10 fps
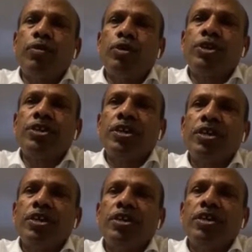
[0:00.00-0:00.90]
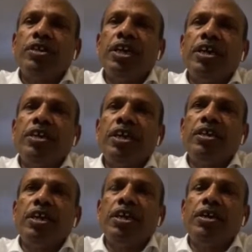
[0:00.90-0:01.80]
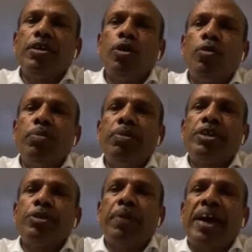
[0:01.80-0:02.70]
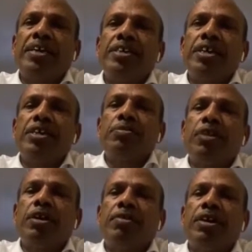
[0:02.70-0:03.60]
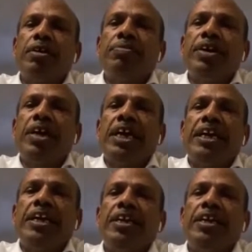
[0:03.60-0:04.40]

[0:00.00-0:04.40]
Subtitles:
of course, the global best practices, whatever we are